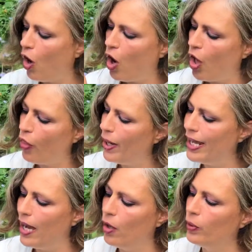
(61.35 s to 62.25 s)
all the way
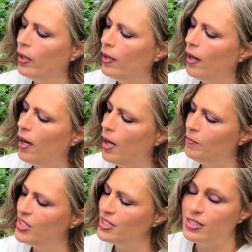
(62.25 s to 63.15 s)
down,
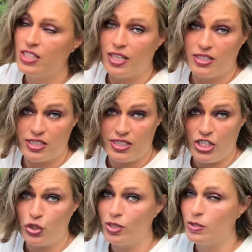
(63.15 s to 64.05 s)
just to teach you,